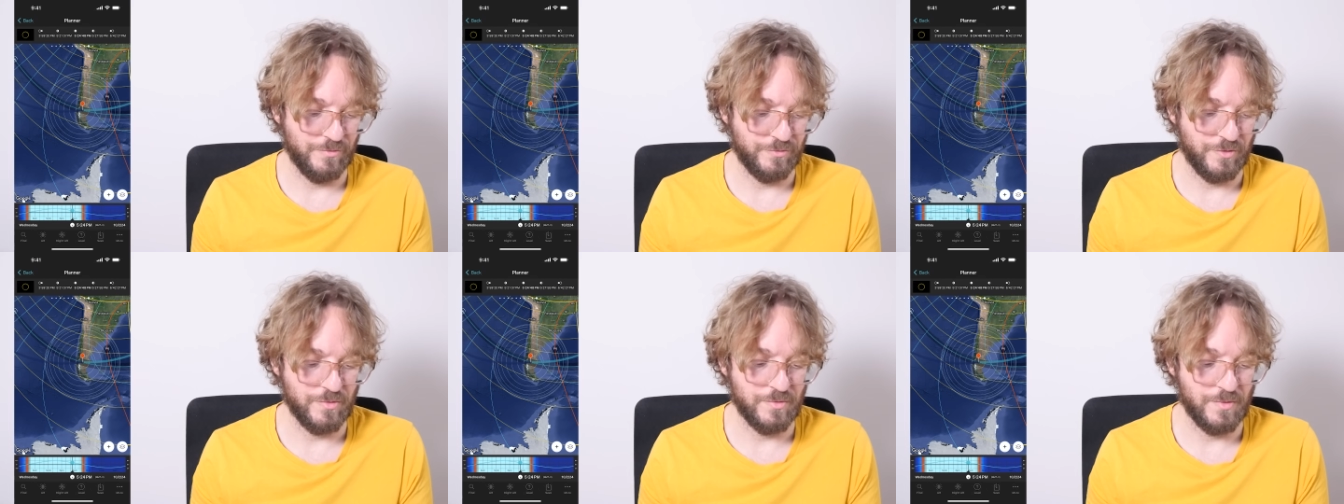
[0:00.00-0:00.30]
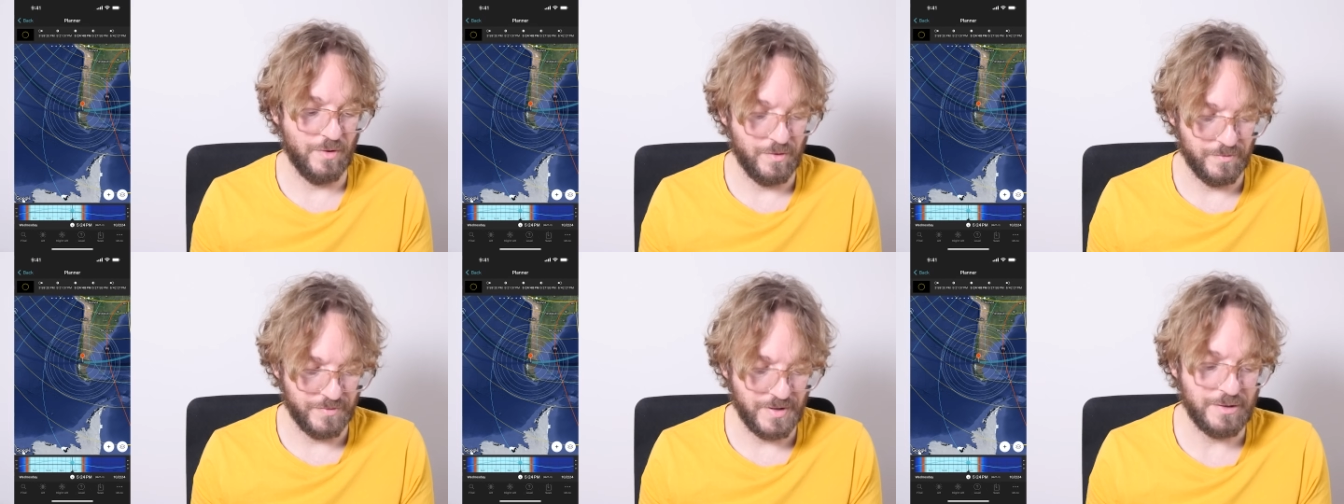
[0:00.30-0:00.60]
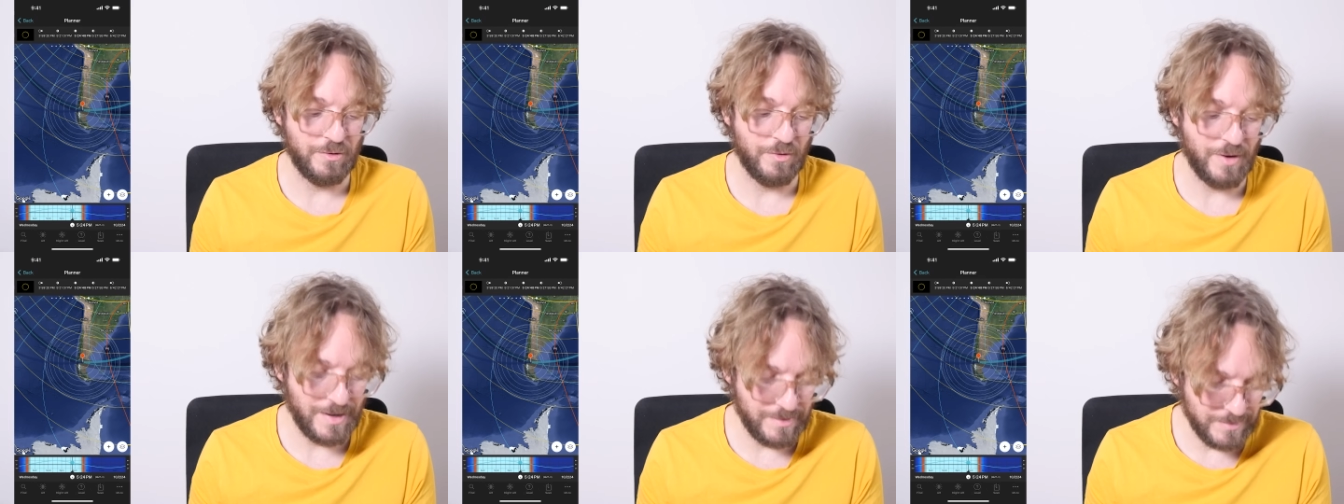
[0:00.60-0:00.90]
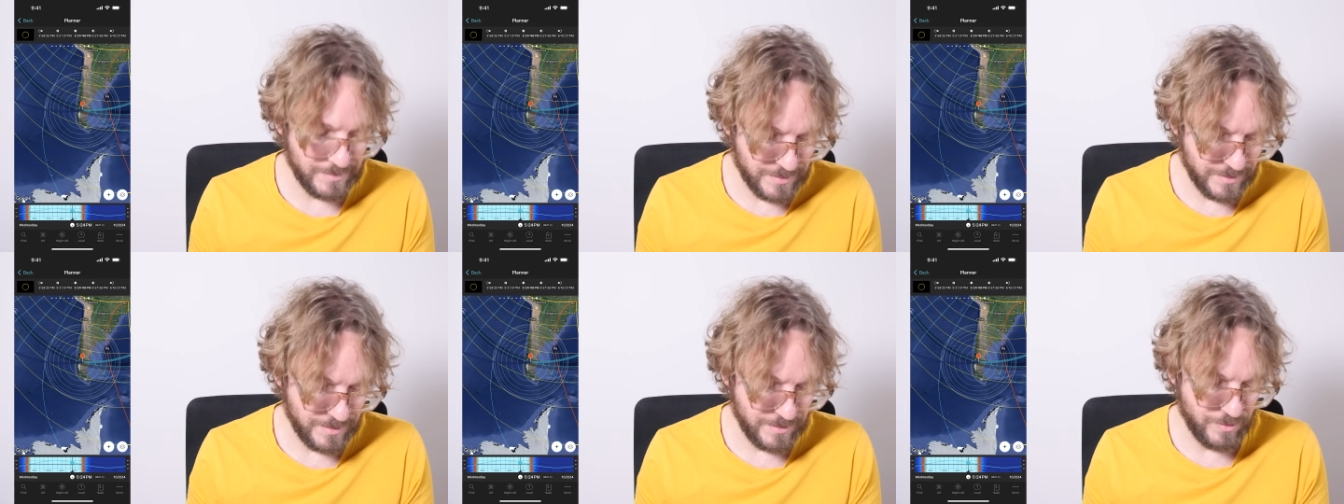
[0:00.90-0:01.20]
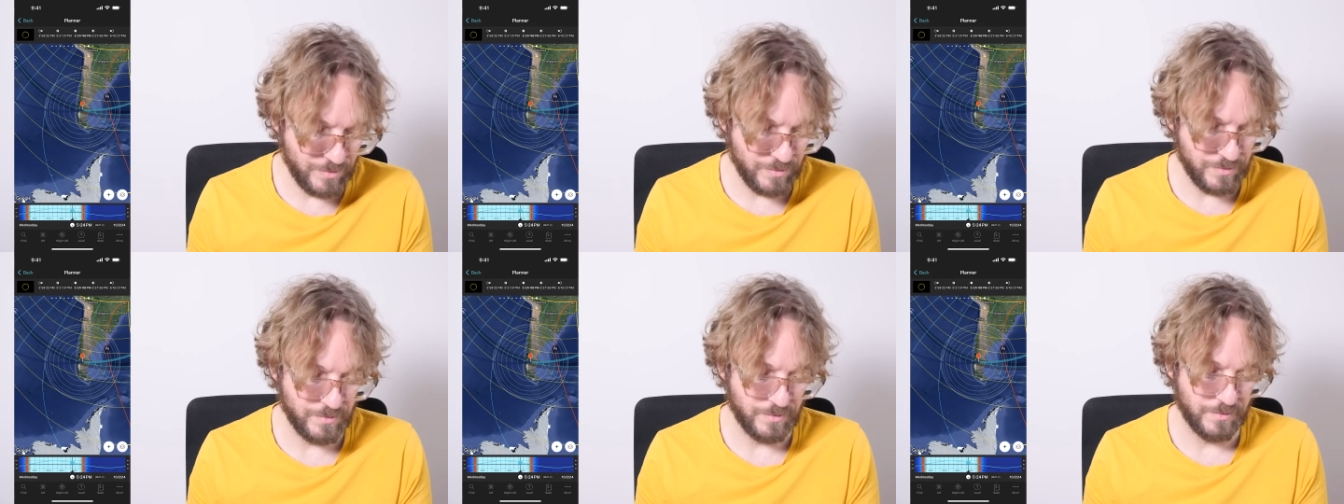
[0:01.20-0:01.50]
of annularity,
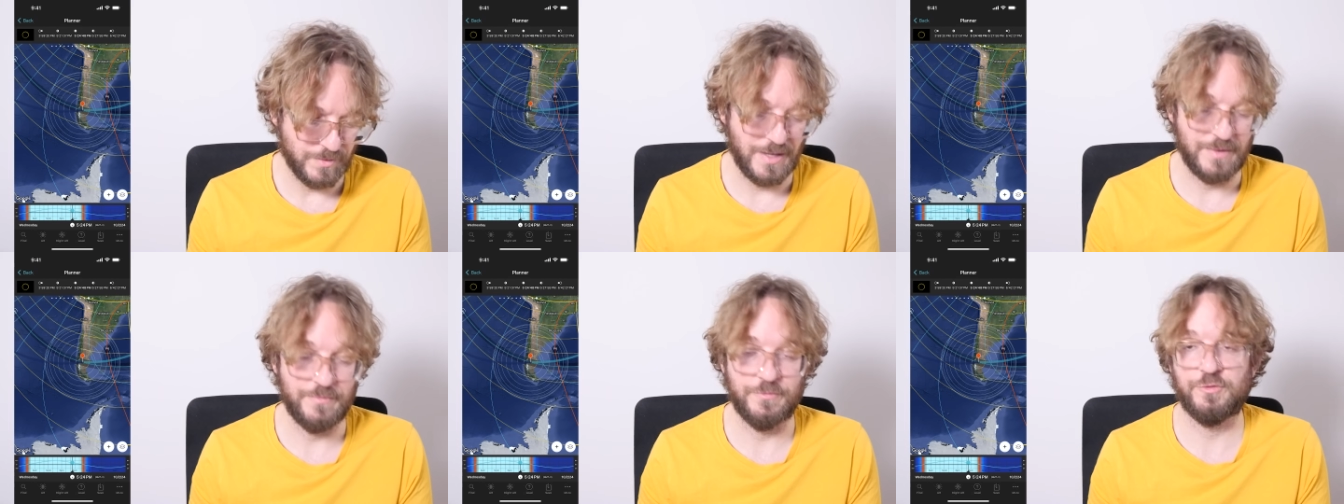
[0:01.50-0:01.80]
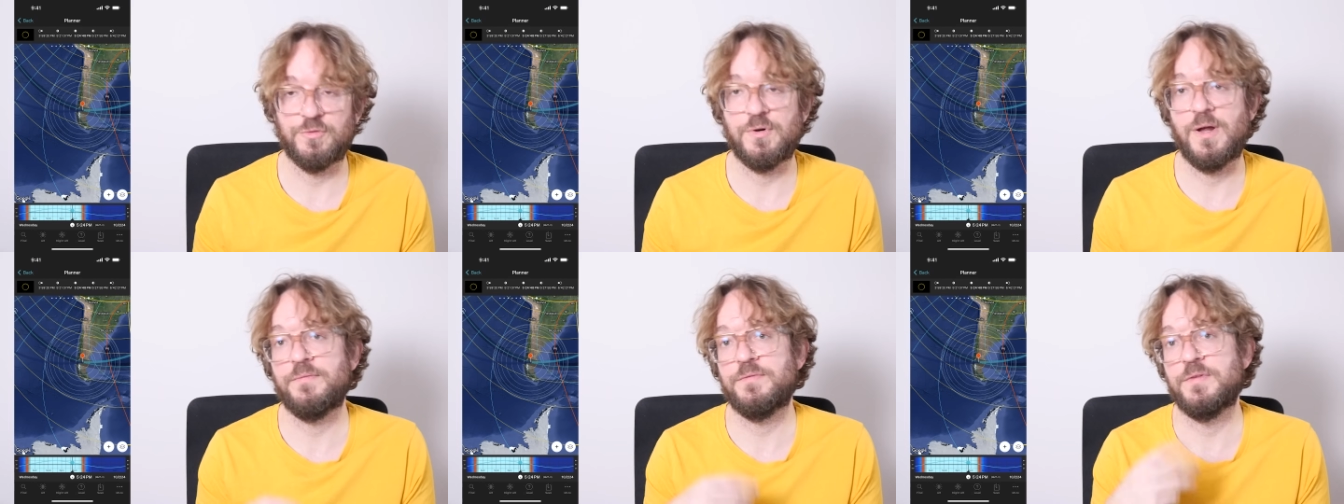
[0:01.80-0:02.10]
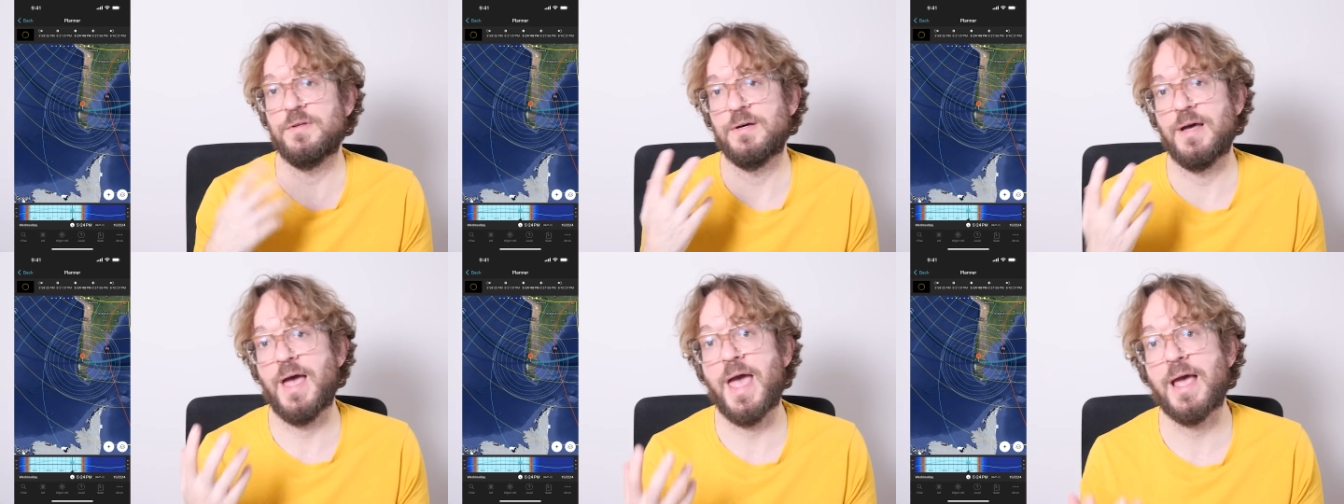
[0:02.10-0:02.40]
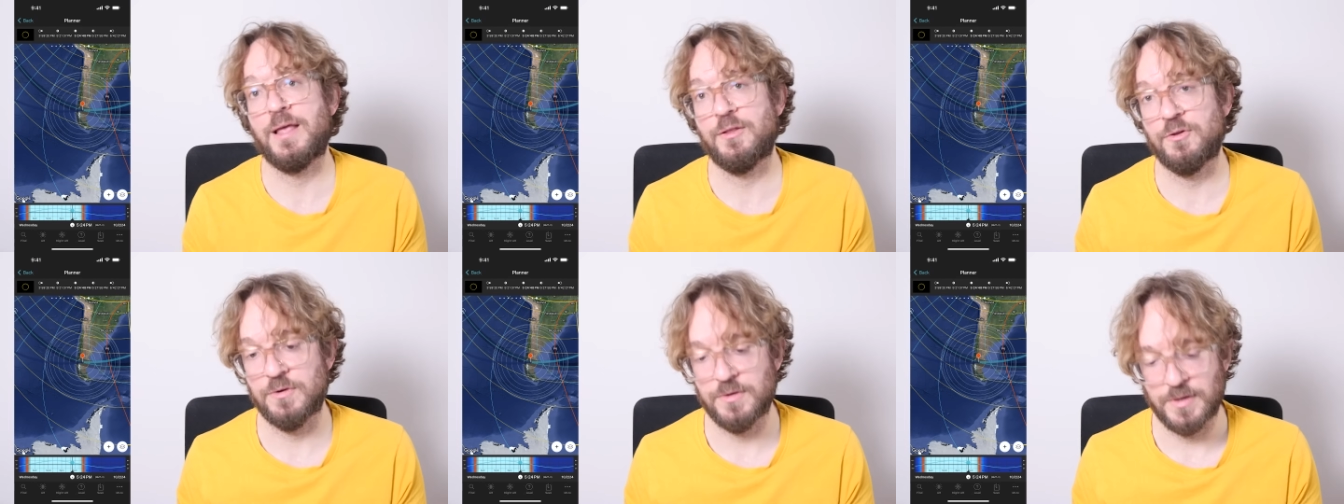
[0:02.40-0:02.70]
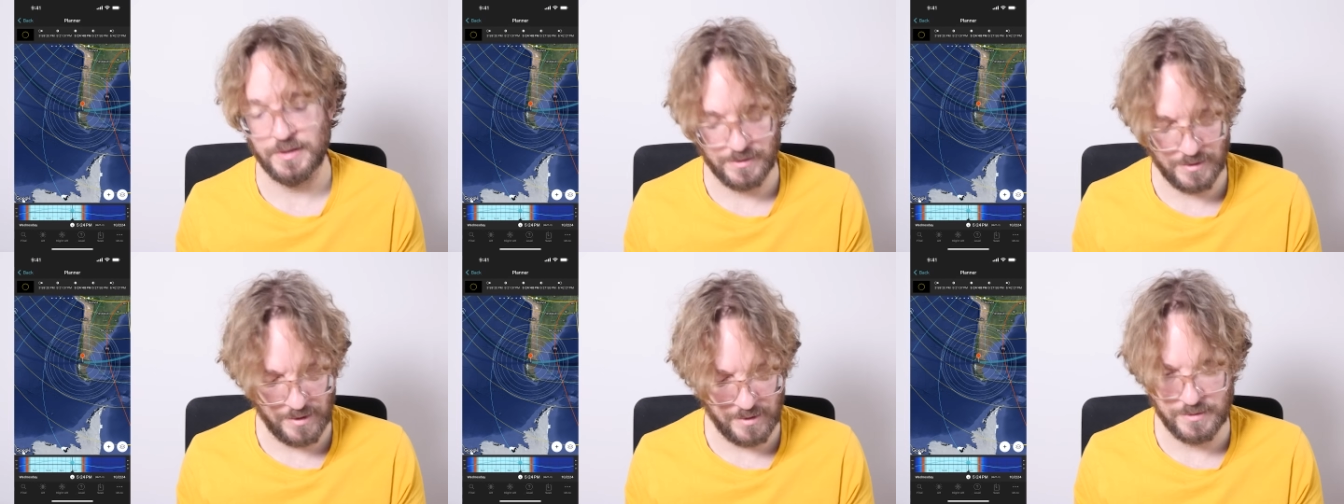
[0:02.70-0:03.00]
you can photograph the
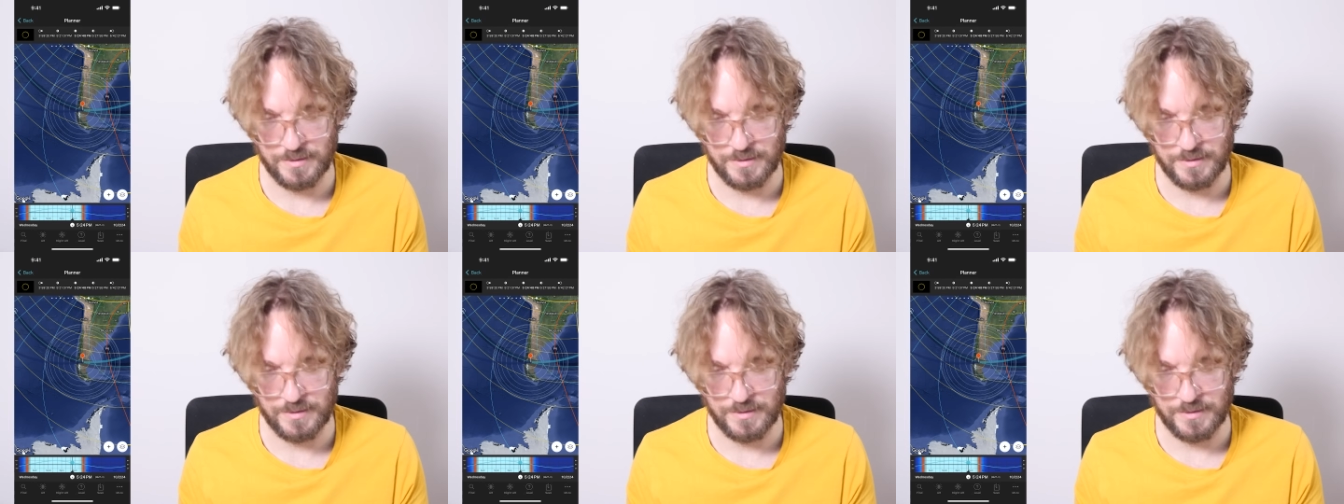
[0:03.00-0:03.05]
annular,